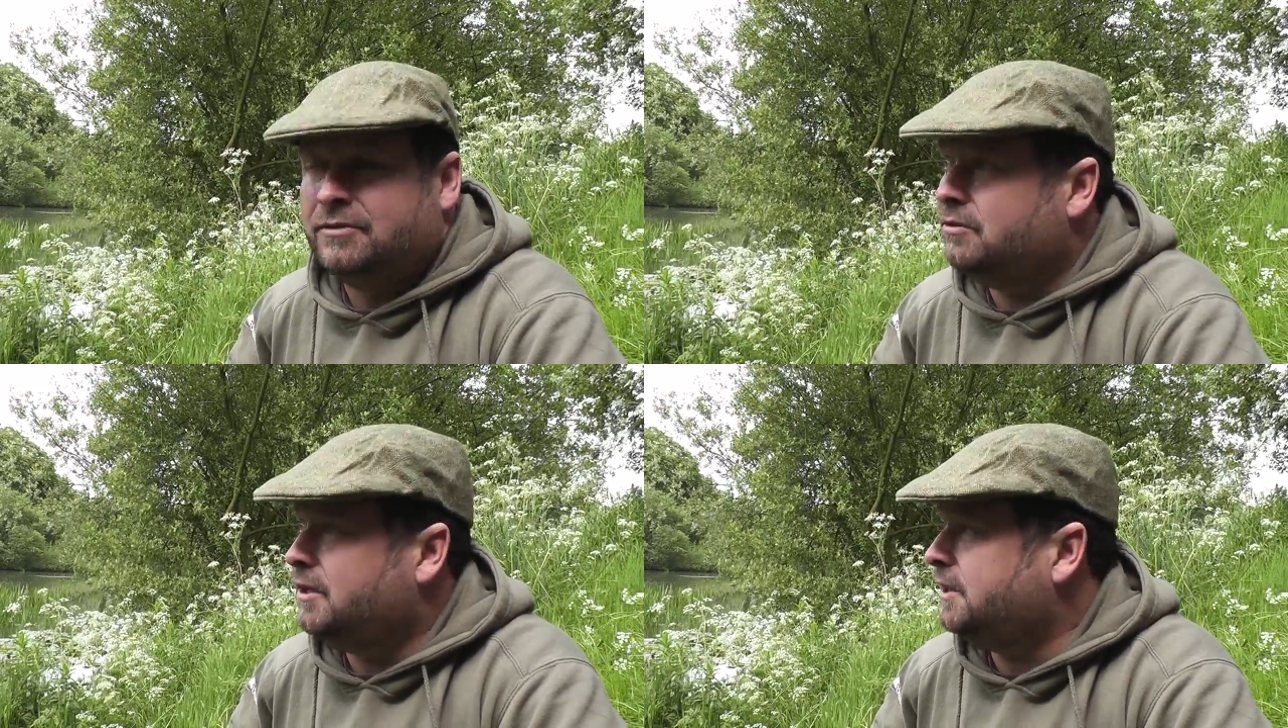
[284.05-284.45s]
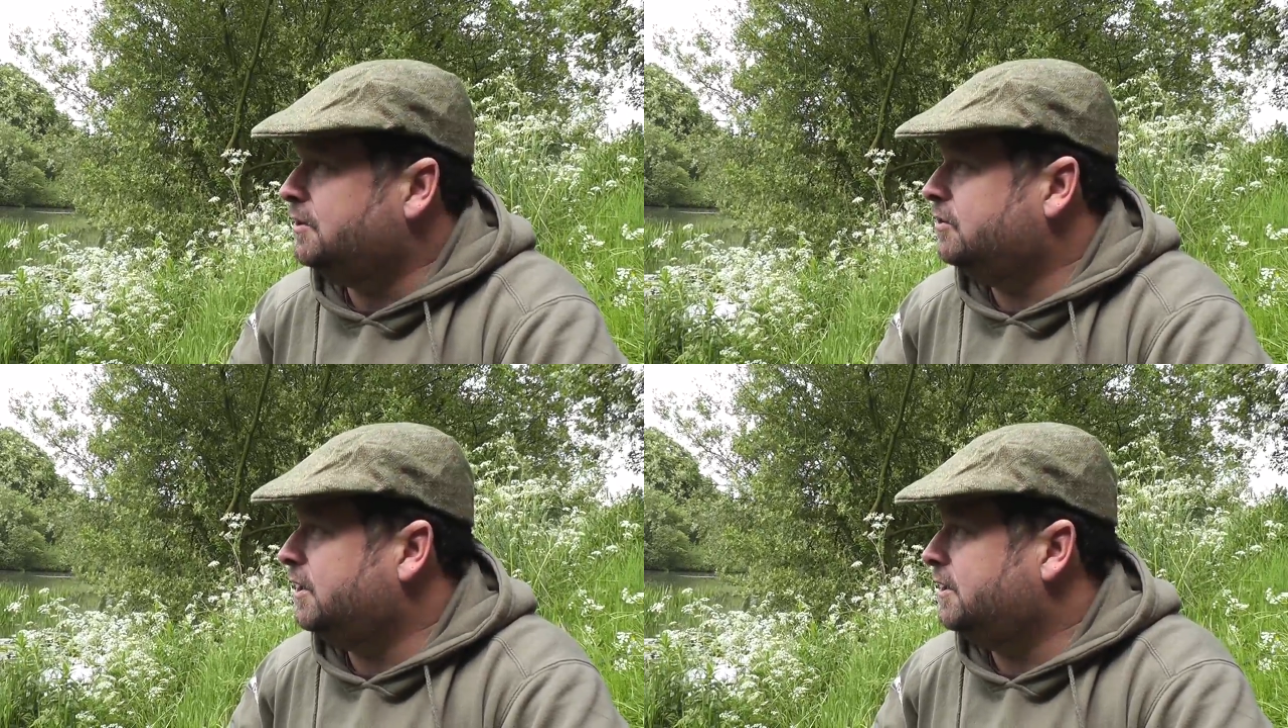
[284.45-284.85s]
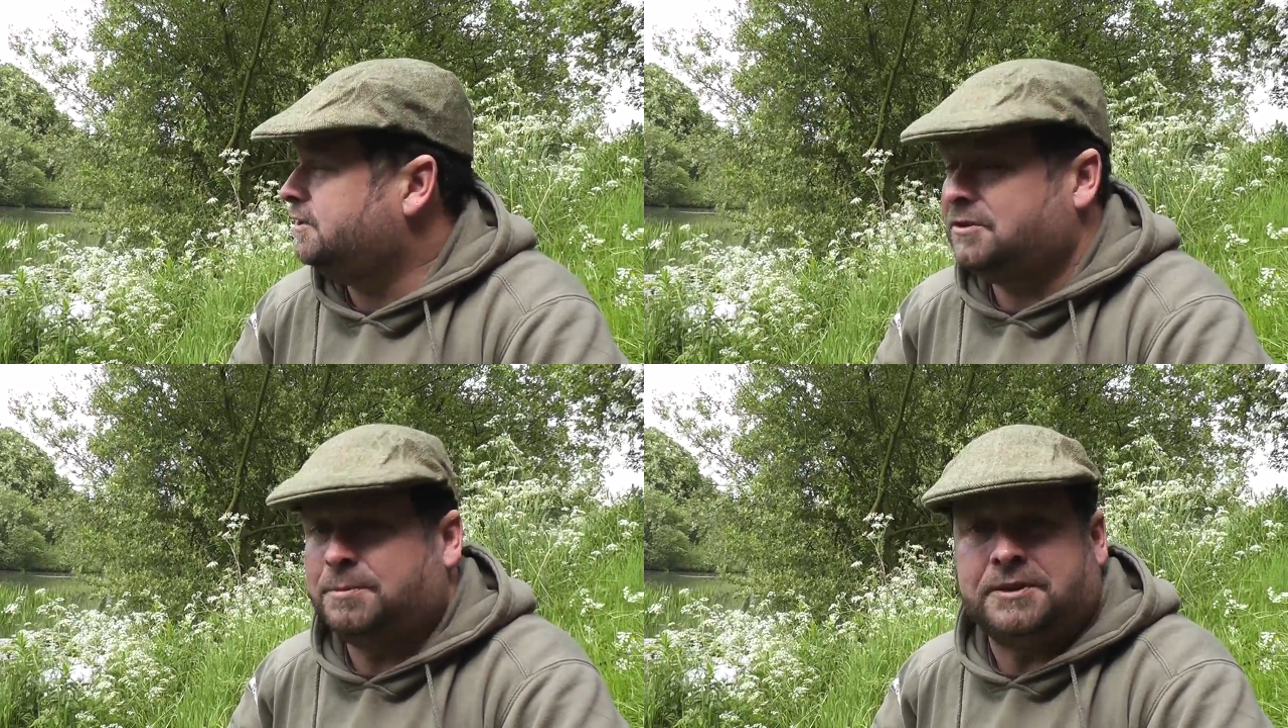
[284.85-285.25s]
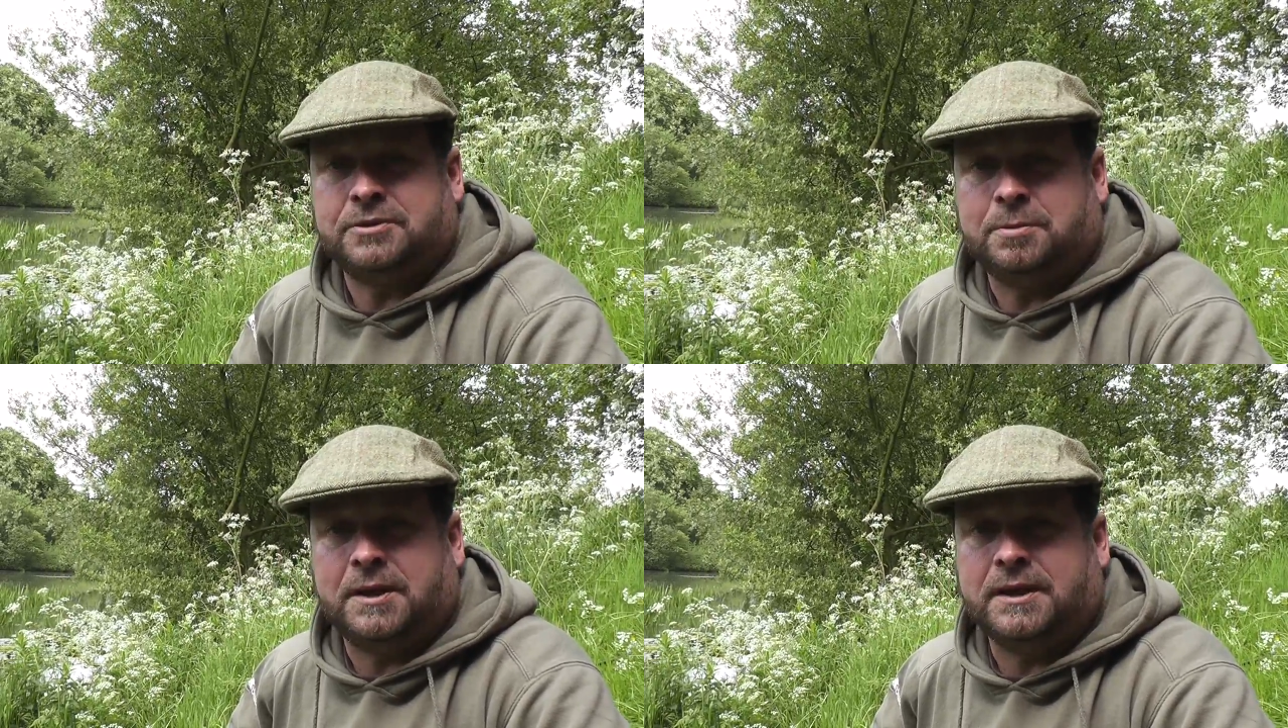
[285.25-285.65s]
Really is a
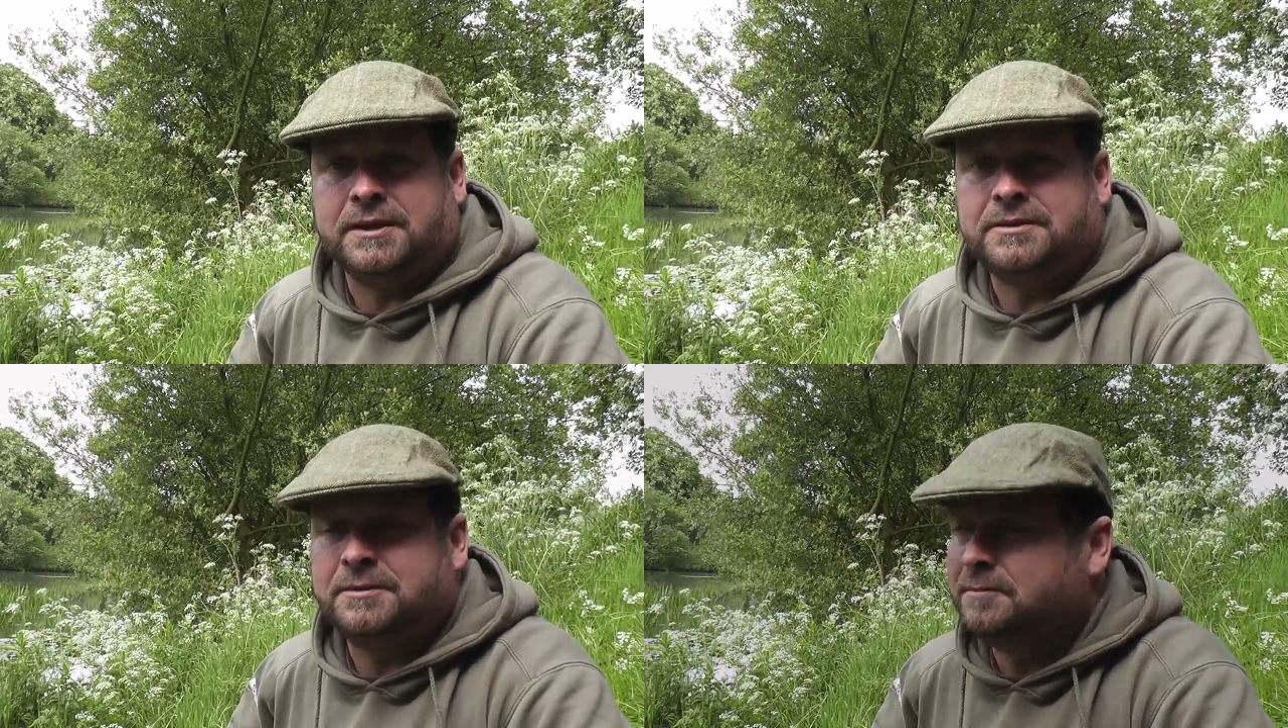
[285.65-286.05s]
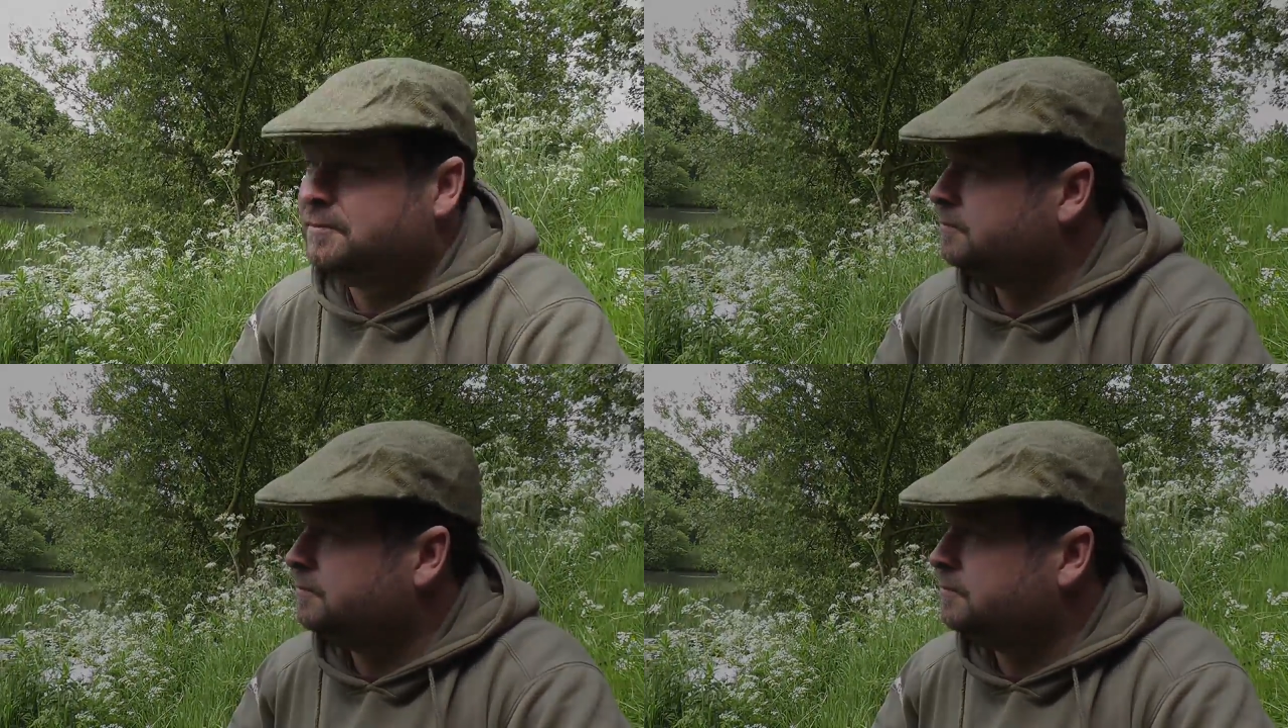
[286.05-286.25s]
special place.